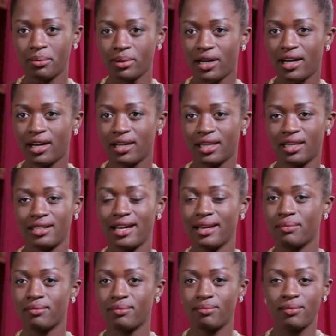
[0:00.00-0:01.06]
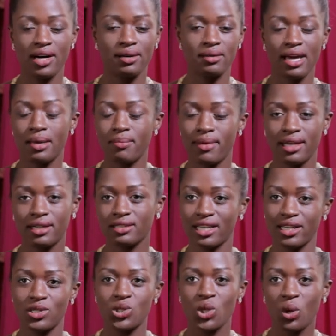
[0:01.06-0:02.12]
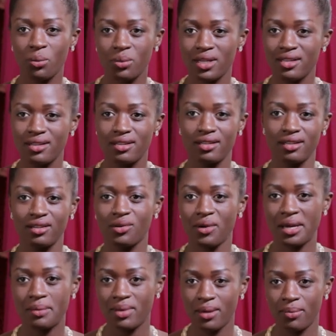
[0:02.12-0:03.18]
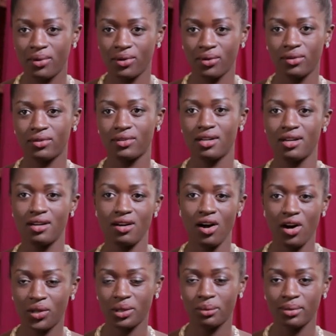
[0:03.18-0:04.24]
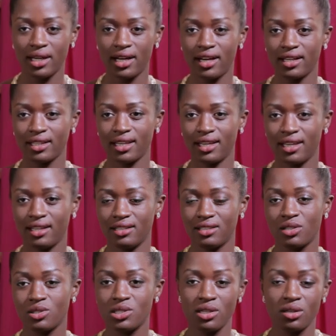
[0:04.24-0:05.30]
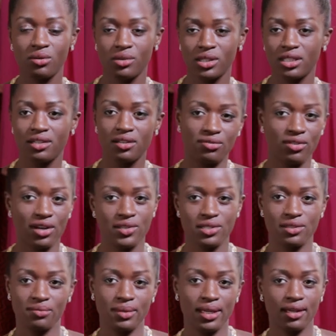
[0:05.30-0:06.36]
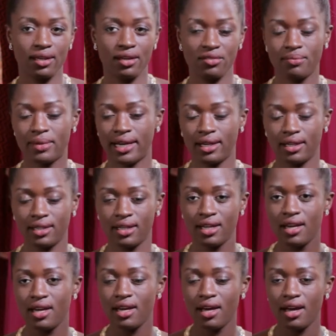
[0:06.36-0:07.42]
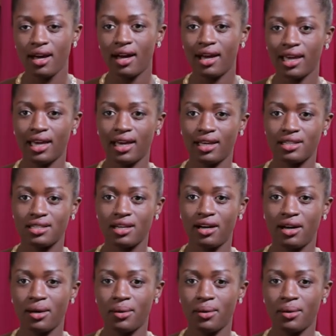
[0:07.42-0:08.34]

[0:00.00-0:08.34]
my blog, and I met like so many great people on the blog, and they're still really good friends of mine. And